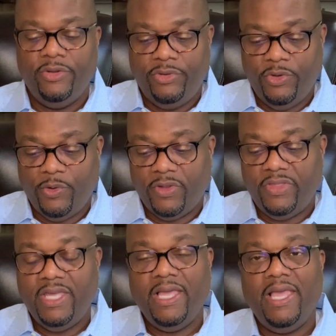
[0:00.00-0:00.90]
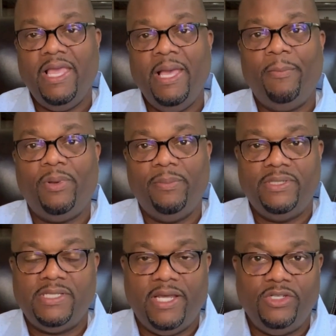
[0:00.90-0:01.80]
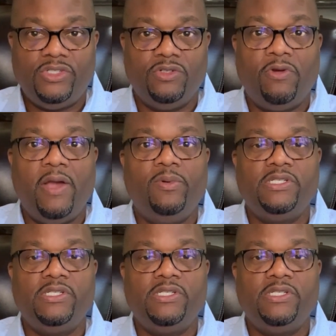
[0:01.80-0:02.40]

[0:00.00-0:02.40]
during the implementation, right?